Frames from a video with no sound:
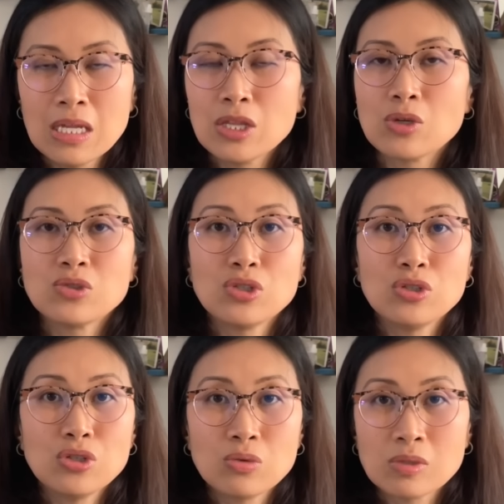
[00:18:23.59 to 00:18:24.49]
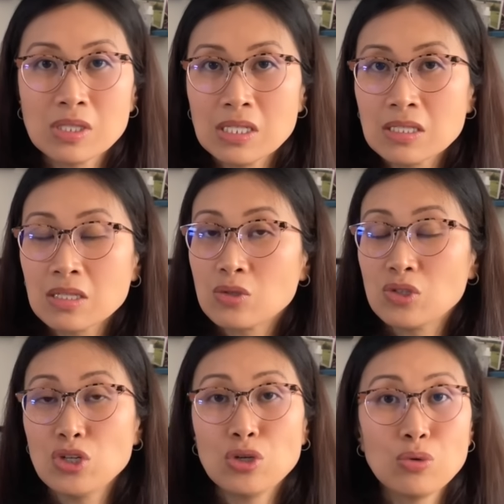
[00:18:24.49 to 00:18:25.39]
There's a new release. There's
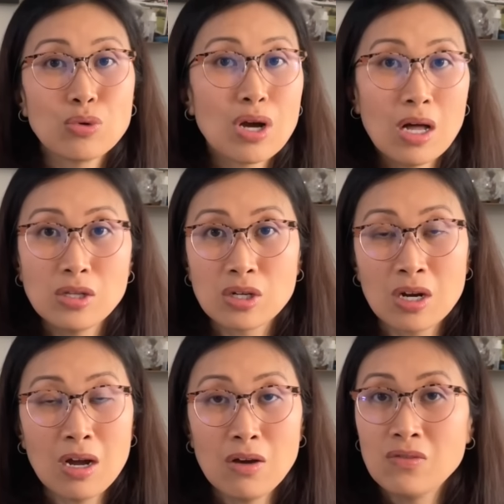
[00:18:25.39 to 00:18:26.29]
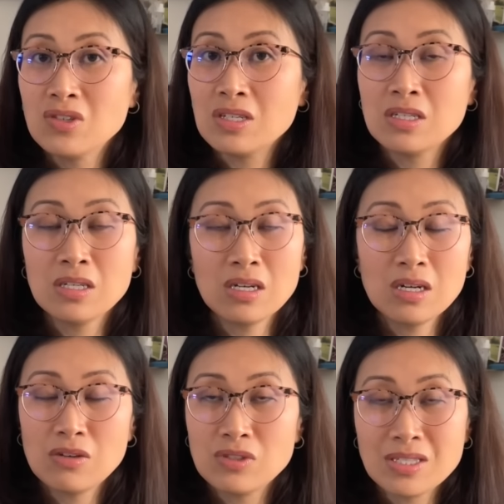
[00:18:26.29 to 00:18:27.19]
a new color of
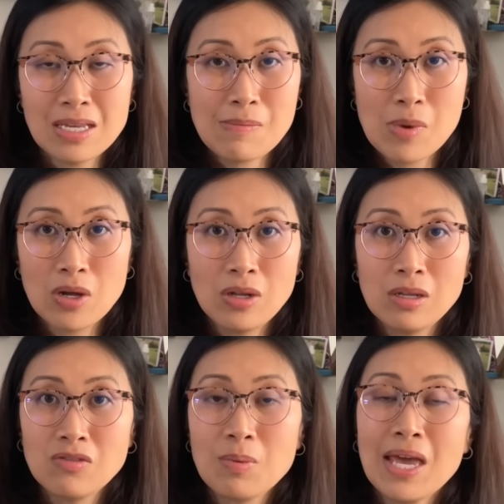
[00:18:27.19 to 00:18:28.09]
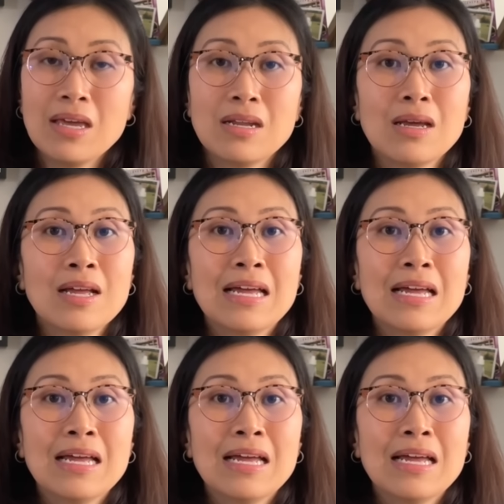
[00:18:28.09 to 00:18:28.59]
a same model of pen.